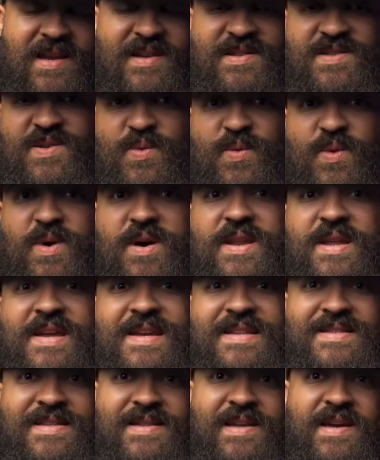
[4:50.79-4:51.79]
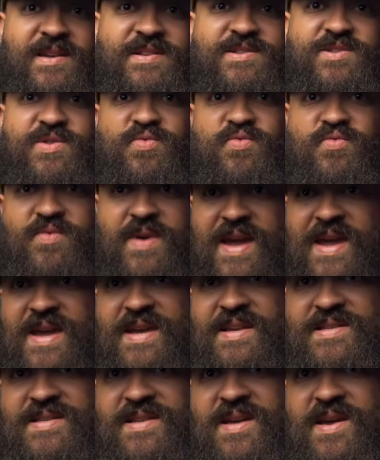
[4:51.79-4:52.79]
as to what it's like to
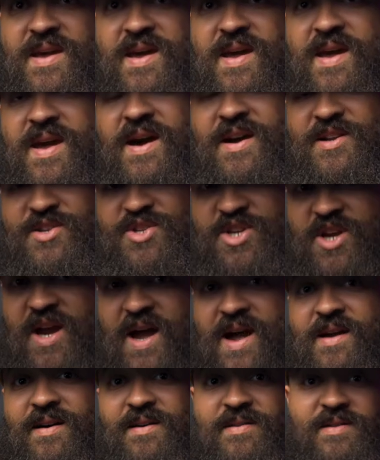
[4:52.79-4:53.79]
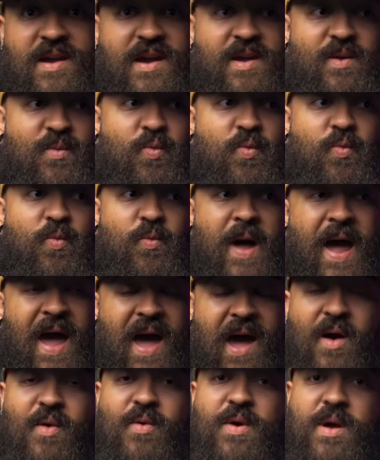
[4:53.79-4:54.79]
raise a child and
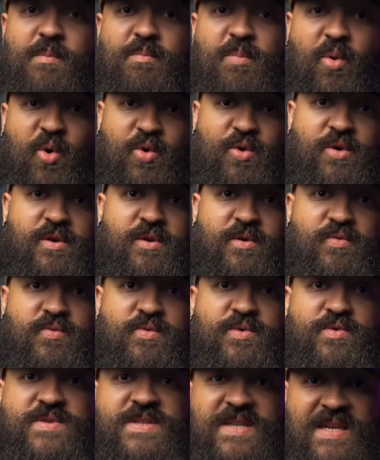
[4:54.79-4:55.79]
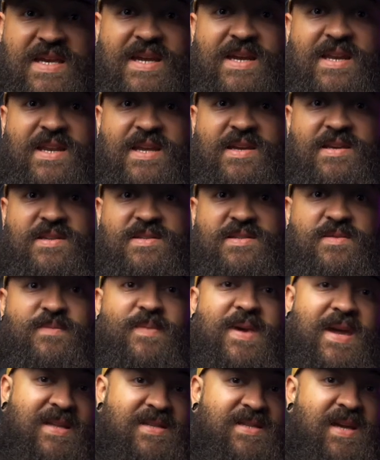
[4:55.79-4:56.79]
how important routine is to
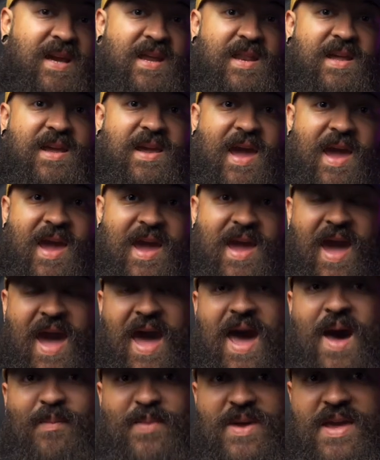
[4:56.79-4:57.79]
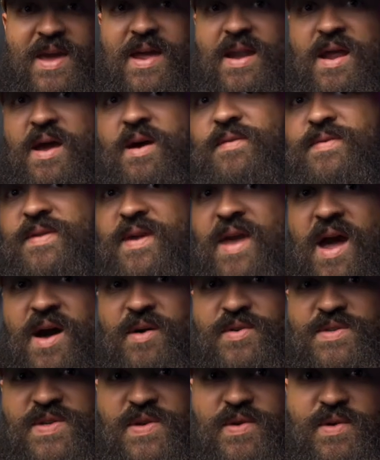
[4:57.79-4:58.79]
maintaining a happy and healthy
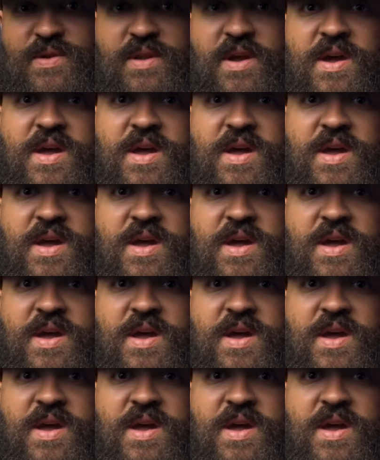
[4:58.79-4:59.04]
household.